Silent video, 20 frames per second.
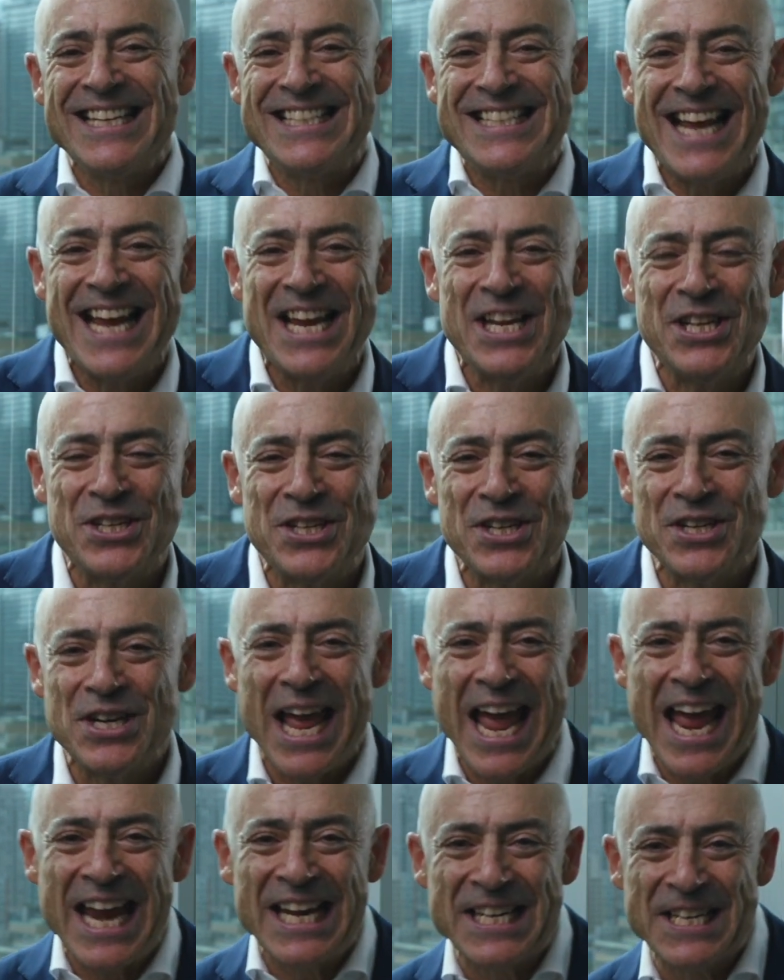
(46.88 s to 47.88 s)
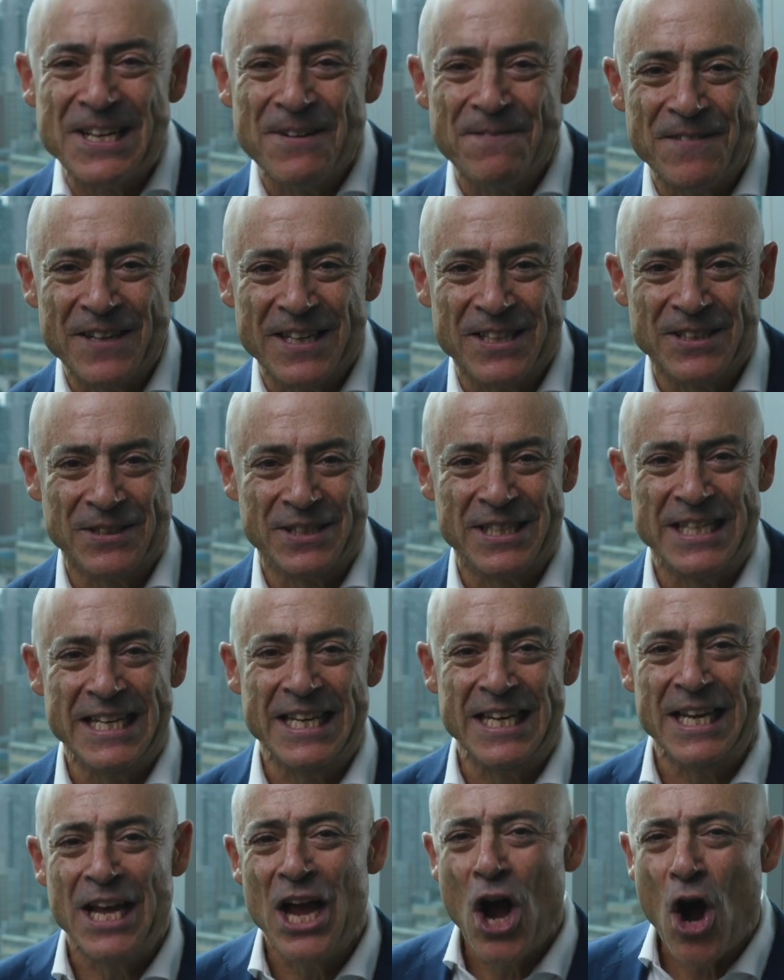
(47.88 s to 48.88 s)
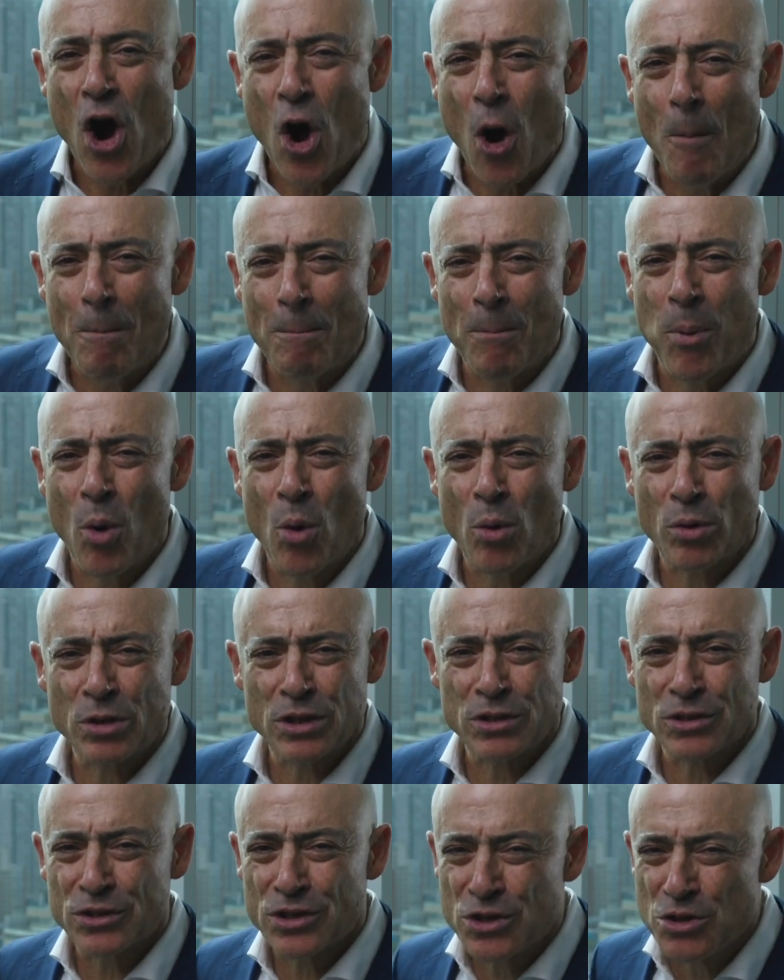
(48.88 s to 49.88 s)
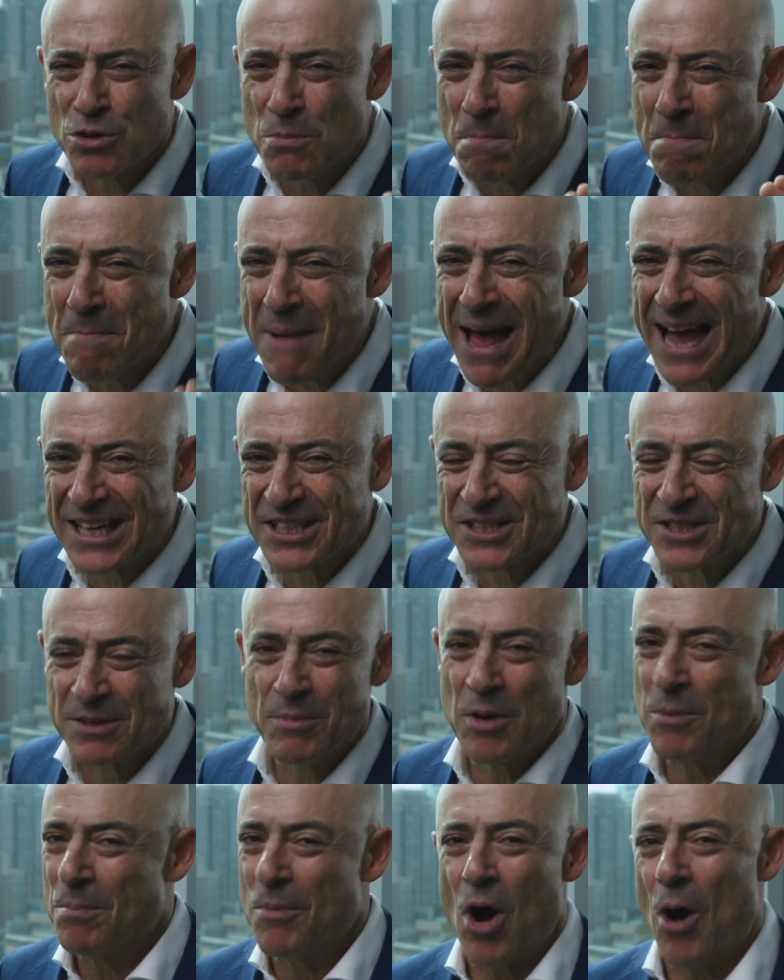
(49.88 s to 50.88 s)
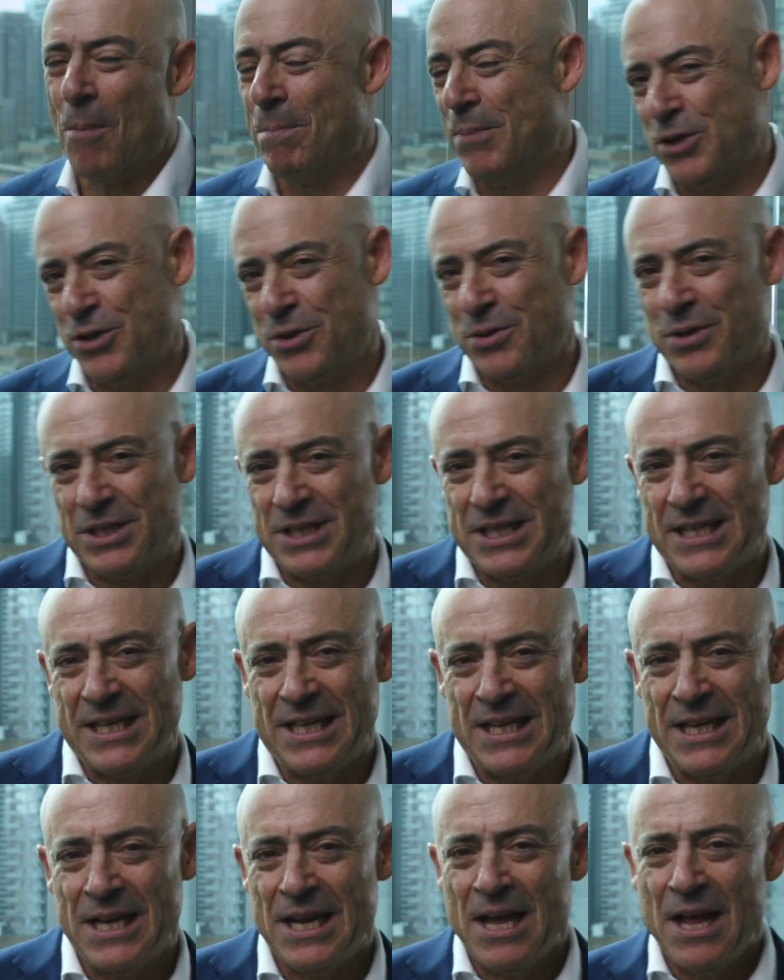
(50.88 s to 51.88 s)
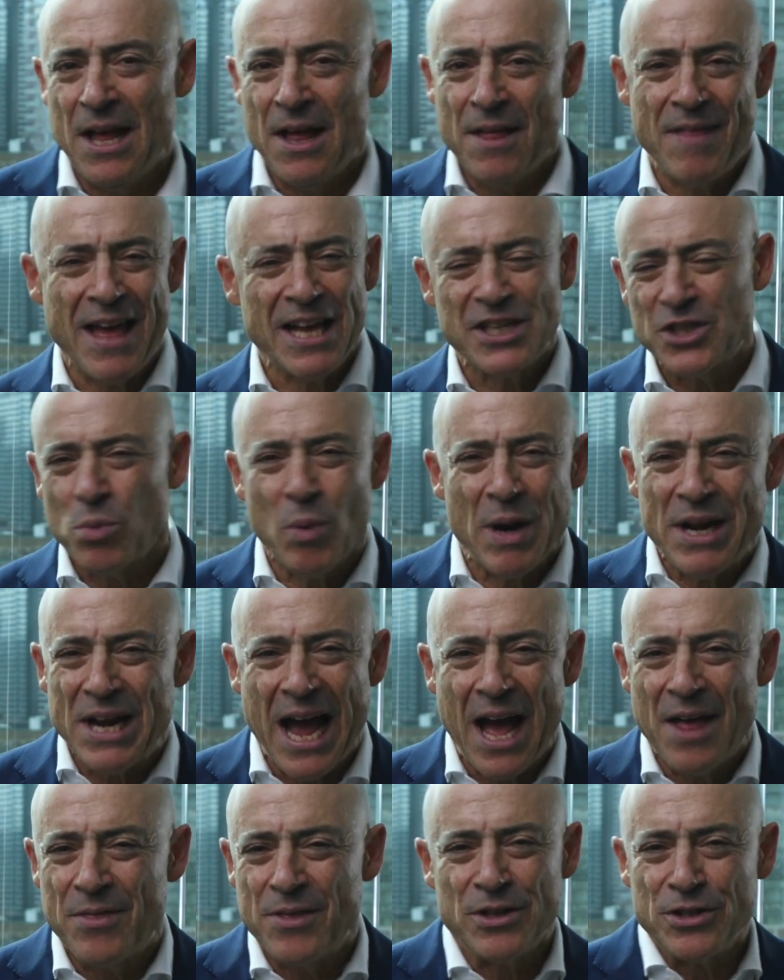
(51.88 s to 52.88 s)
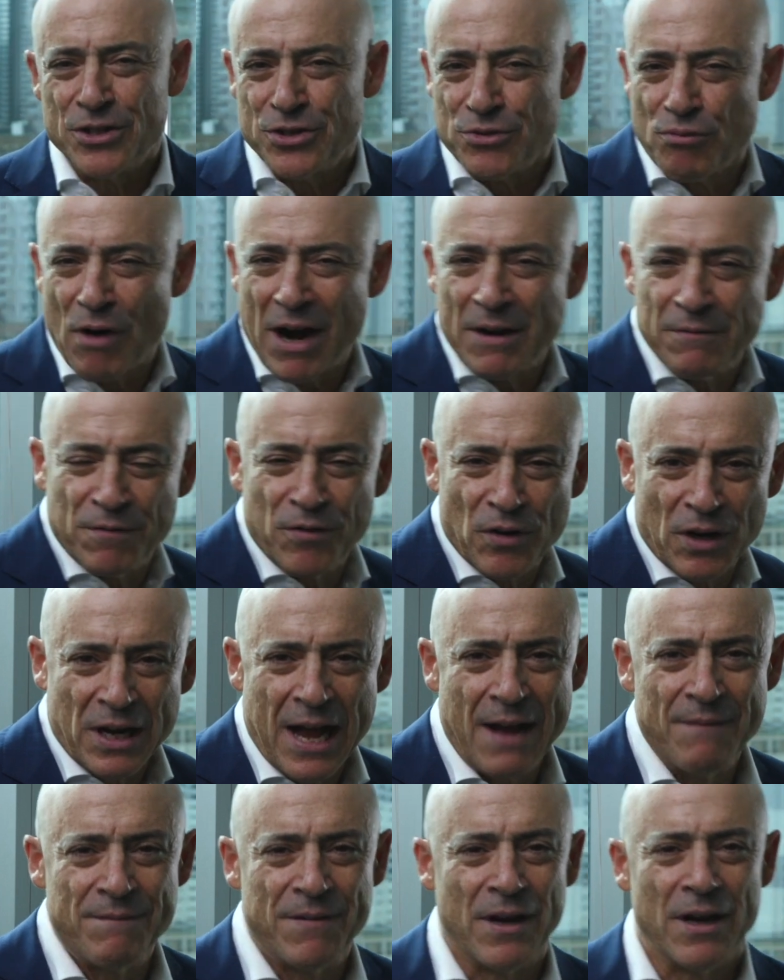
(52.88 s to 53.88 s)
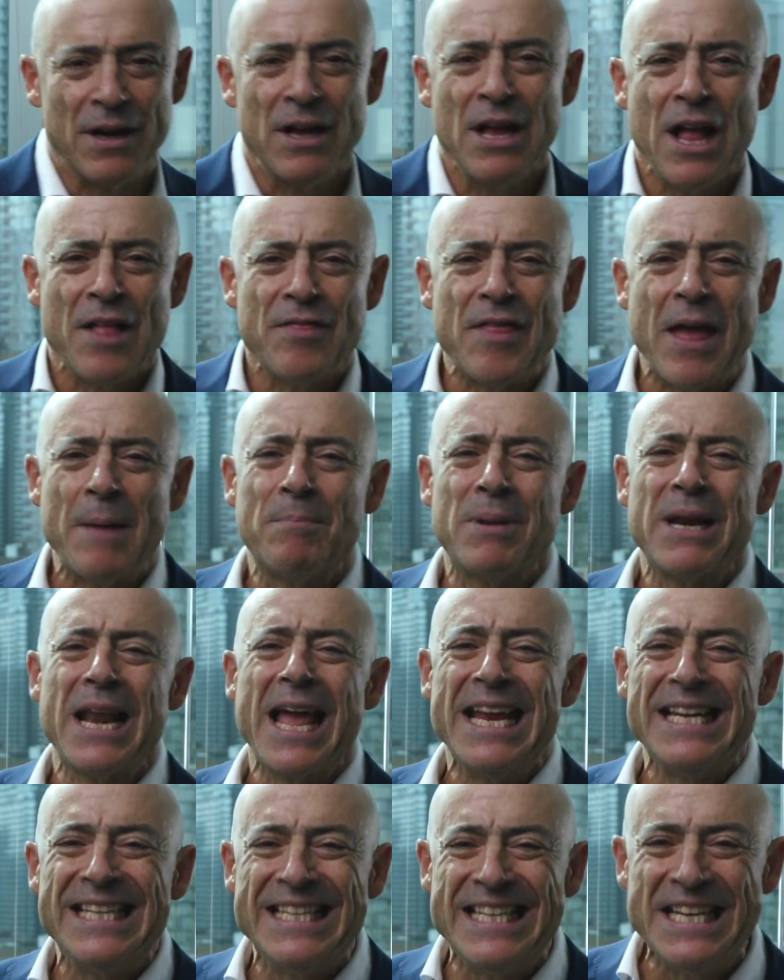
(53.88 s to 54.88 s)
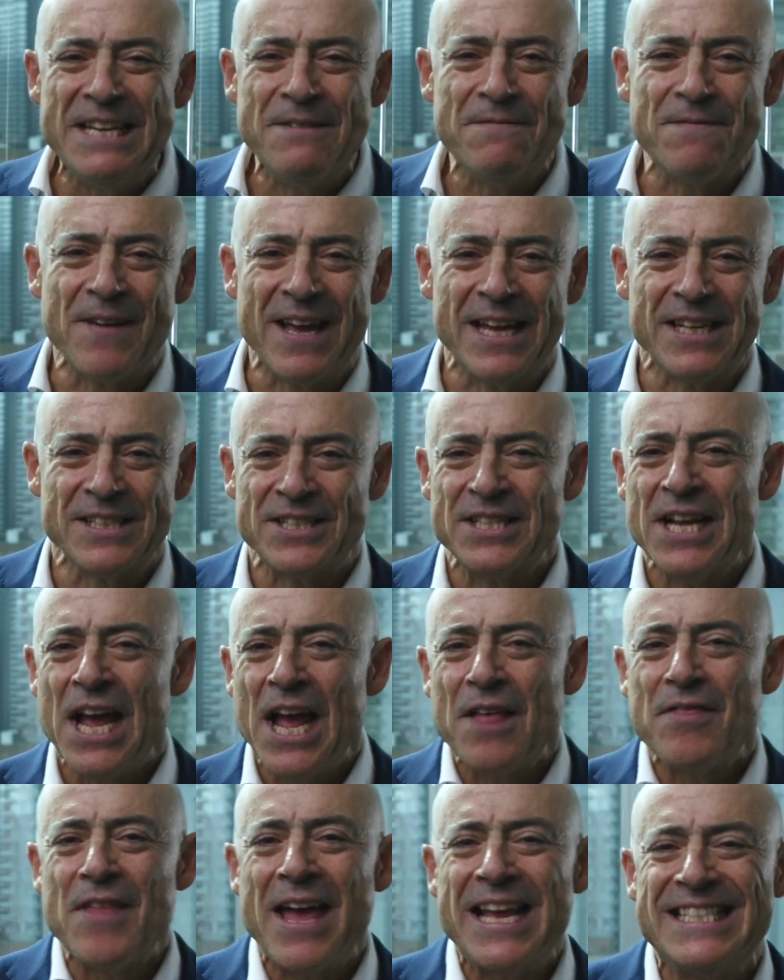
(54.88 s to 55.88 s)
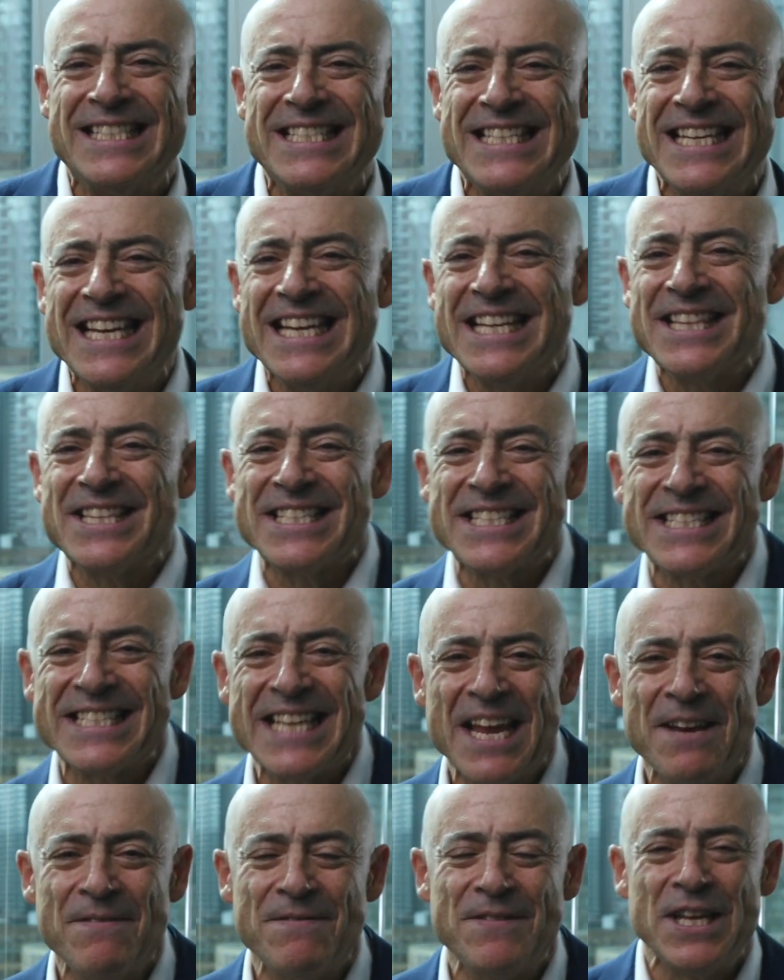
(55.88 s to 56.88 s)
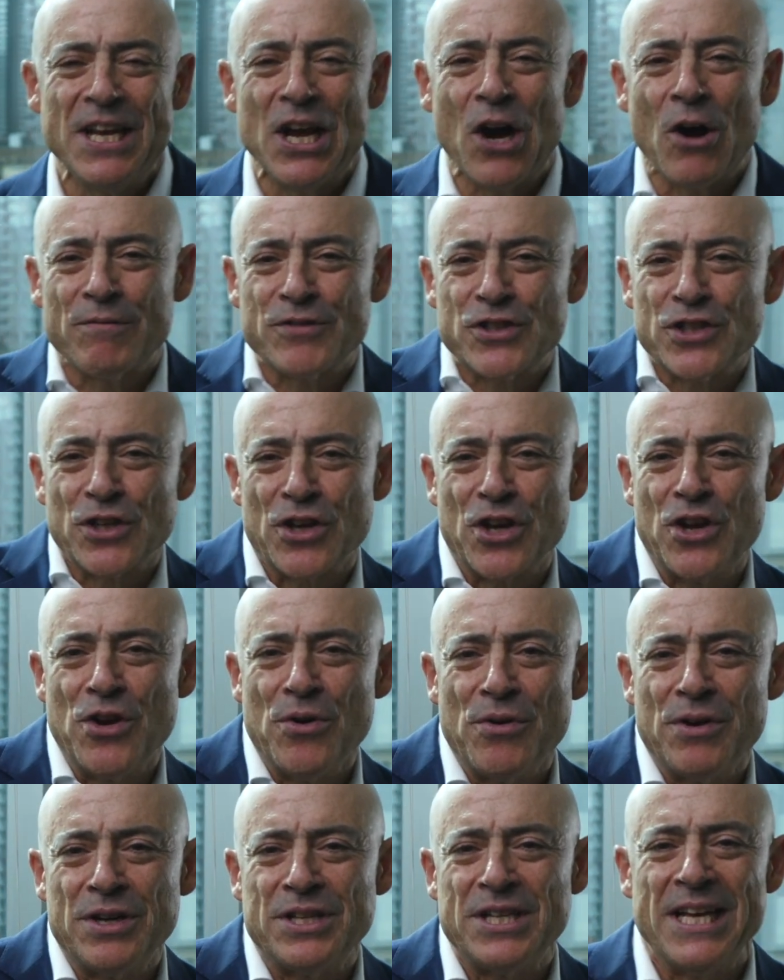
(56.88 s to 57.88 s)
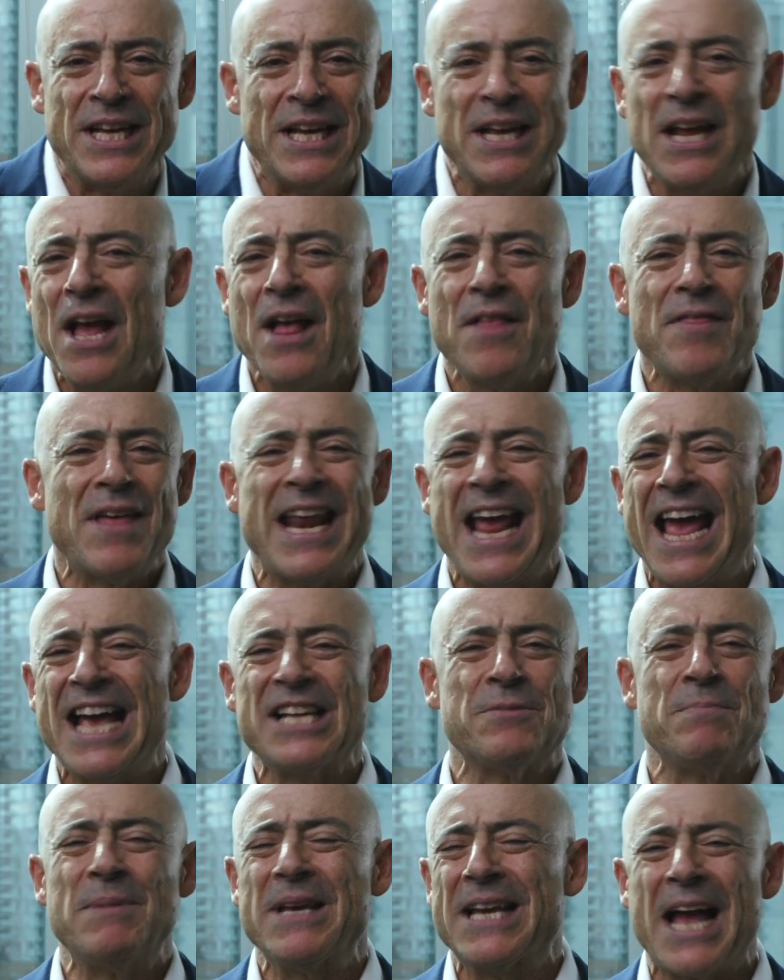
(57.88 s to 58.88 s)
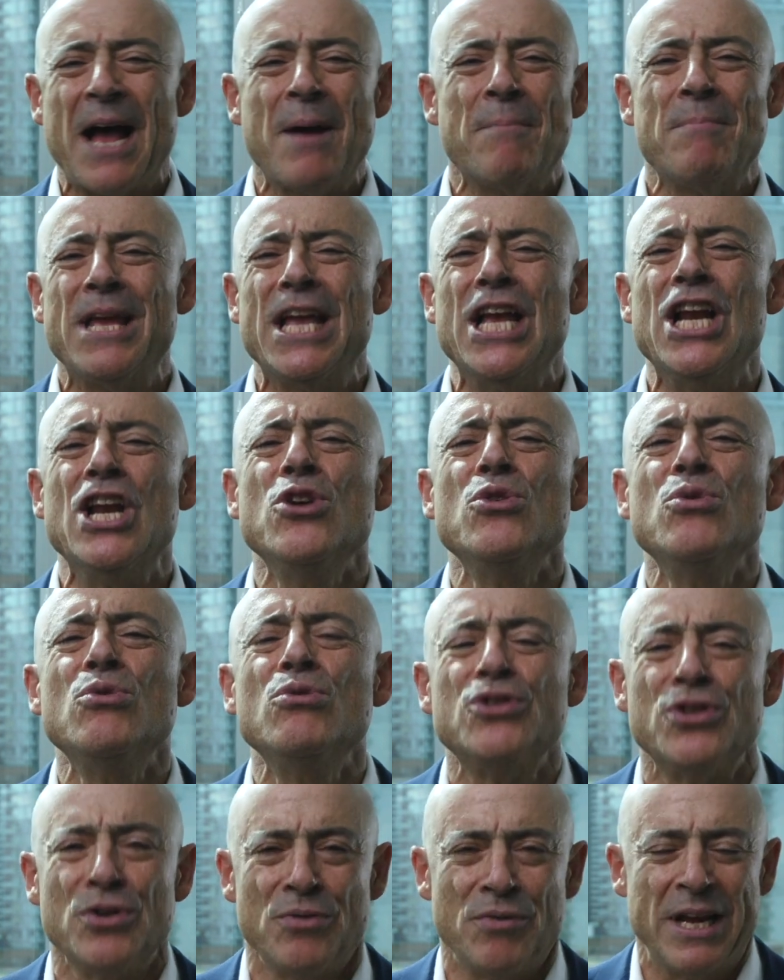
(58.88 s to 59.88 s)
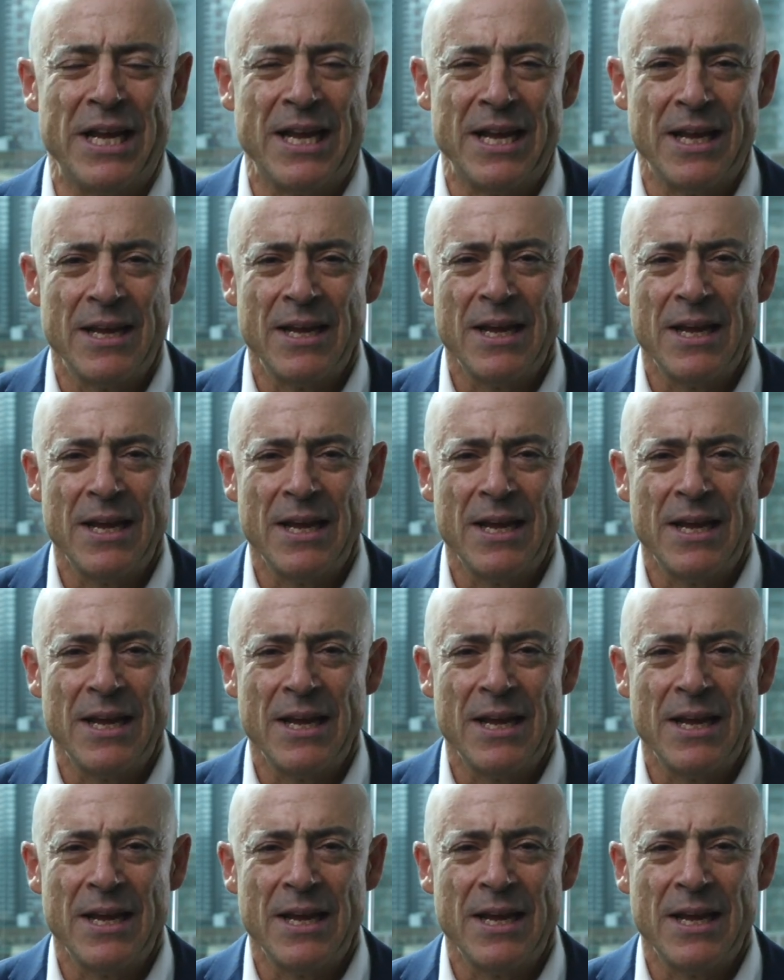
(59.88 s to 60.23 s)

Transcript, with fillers: Tension and difficulty are portals to maximum opportunity. That's when others run for cover. They play defense. They seek the safety of security that has become illusory.